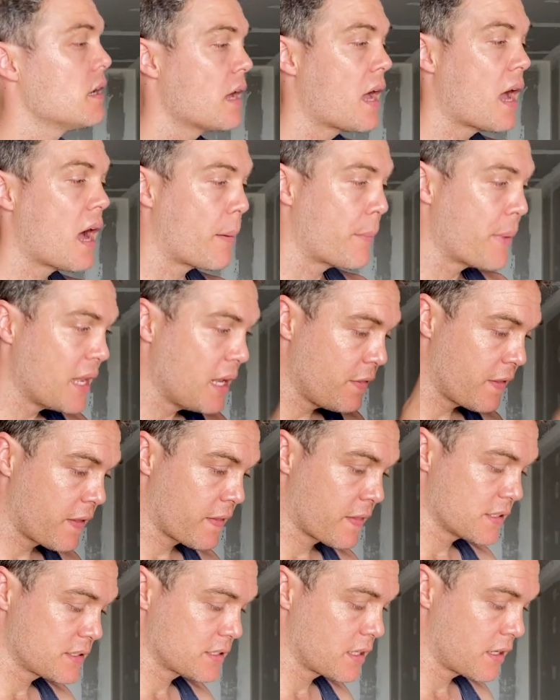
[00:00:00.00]
Anything
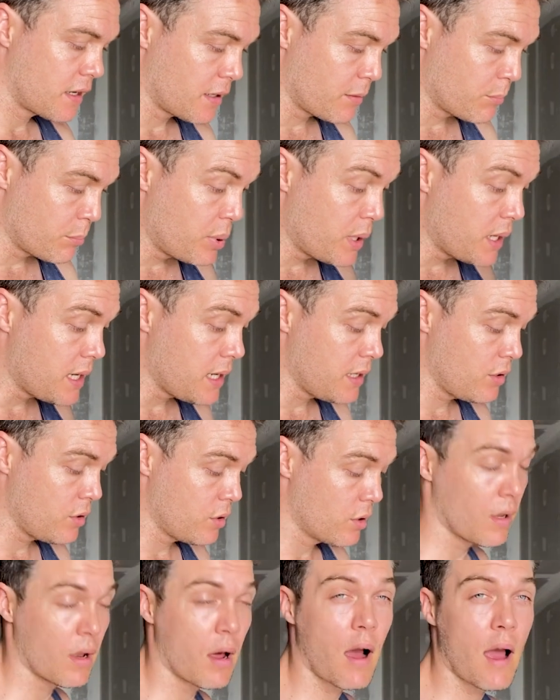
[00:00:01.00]
that's going to impede
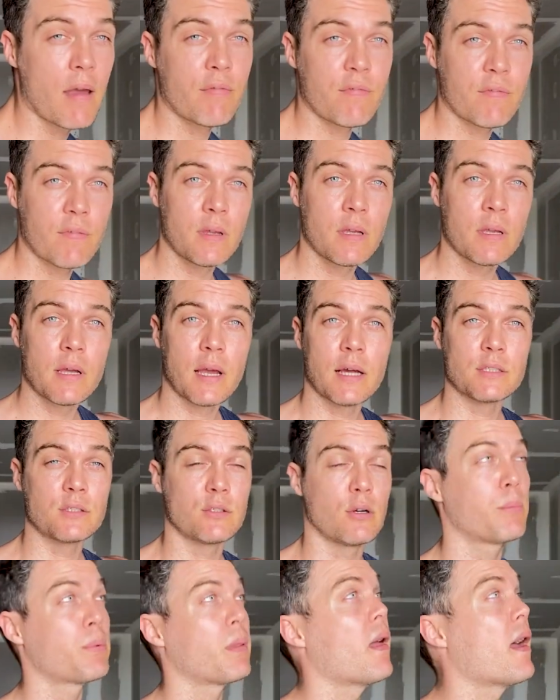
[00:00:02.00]
your knife as
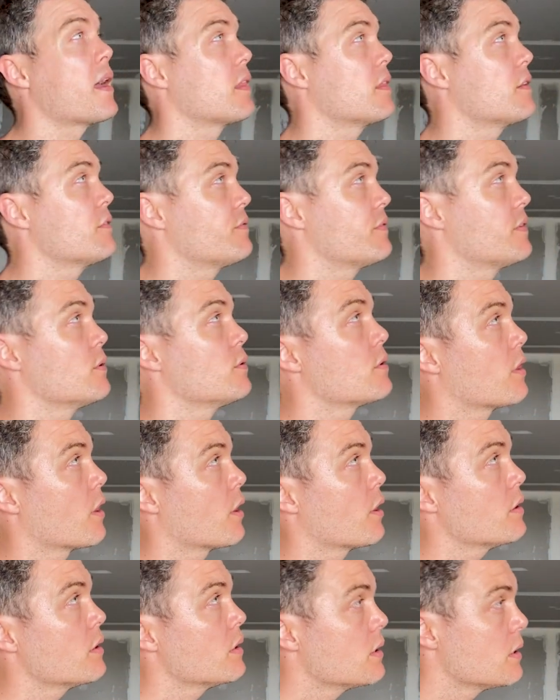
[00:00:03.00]
you're applying the fill
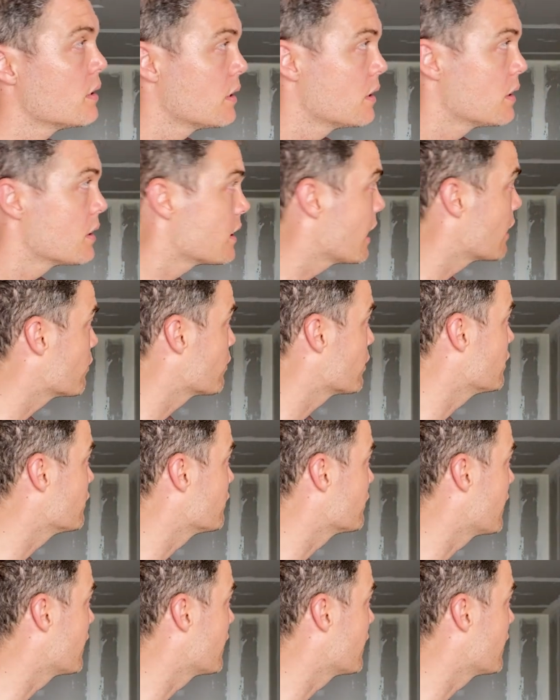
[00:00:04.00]
coat, get rid of